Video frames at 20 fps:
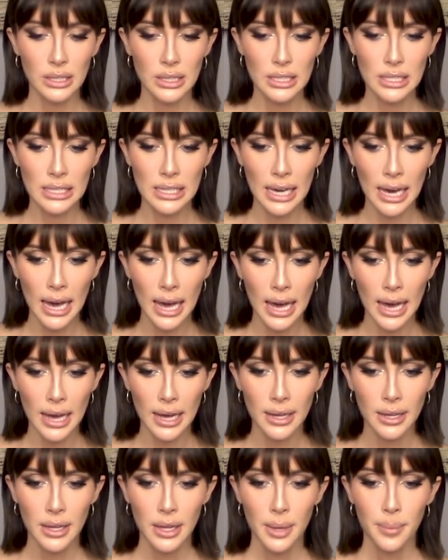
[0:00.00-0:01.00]
yeah.
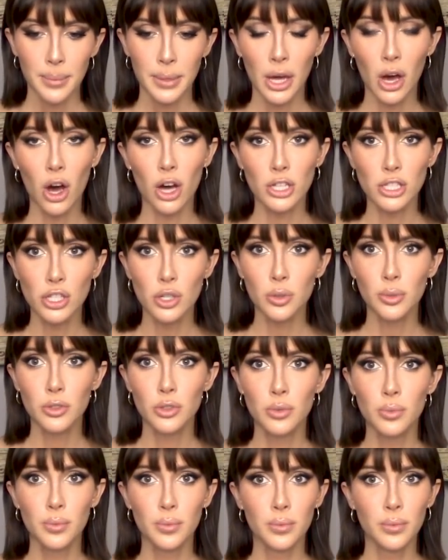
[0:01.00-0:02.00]
But also,
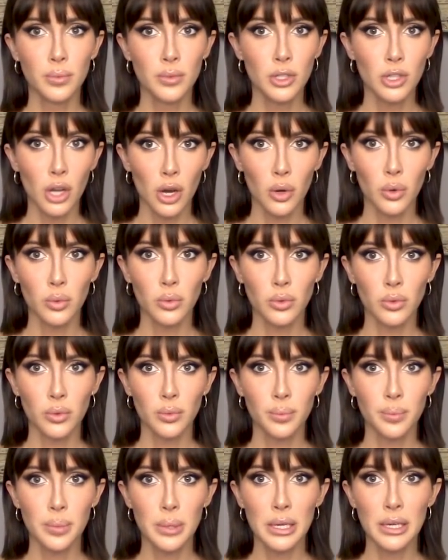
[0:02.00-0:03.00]
you know,
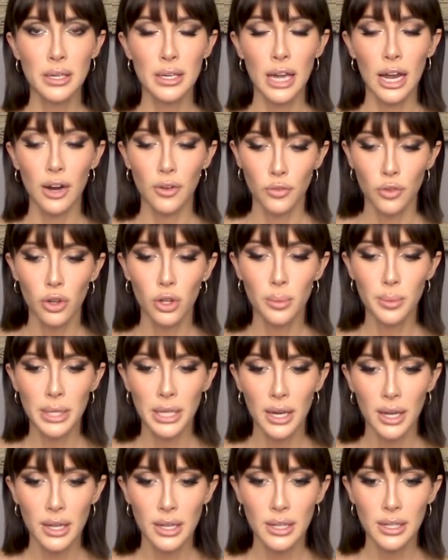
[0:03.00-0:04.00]
be careful
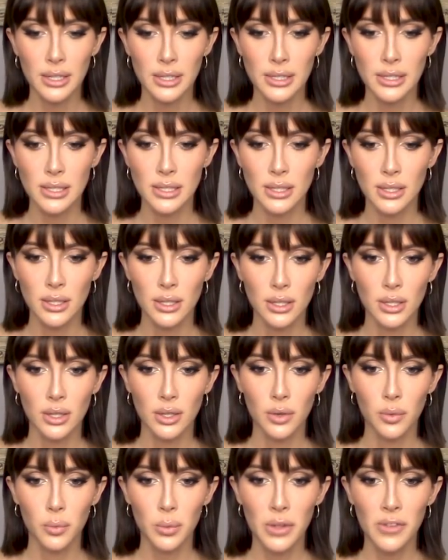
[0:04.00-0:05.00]
because
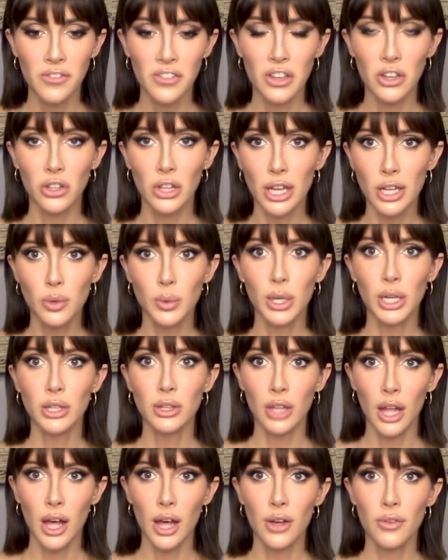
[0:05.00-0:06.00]
we feel like we're in
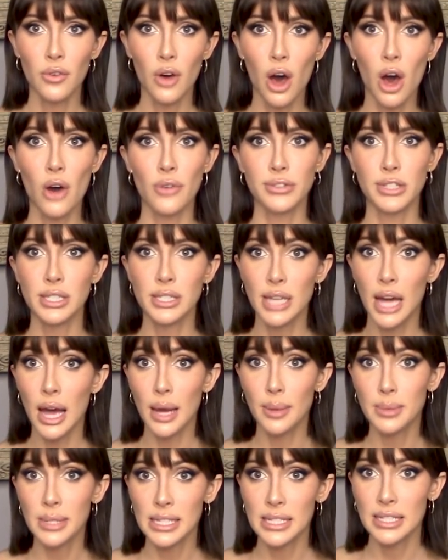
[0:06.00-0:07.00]
love.
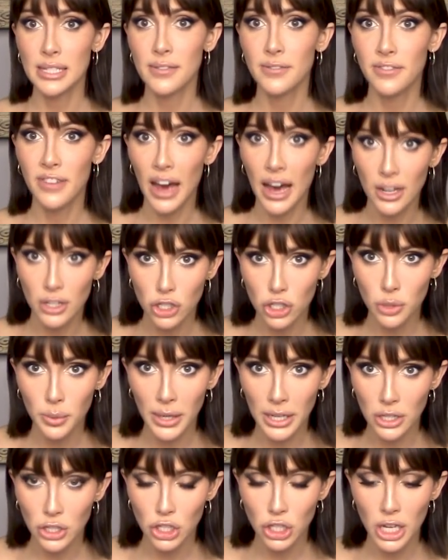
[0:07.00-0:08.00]
Oftentimes it's
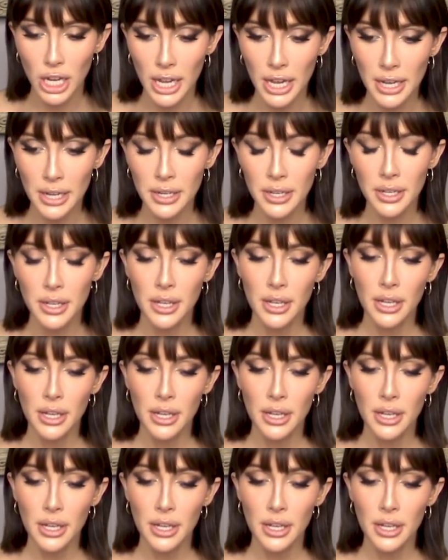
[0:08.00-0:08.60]
infatuation.